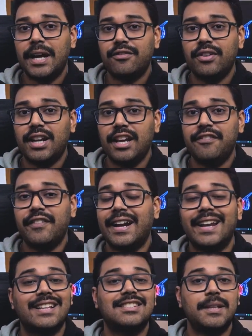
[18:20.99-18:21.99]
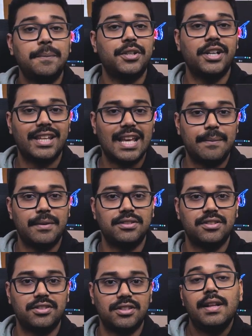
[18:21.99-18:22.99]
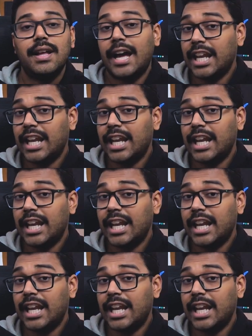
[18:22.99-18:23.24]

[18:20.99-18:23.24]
battery life, and an exceptional camera system.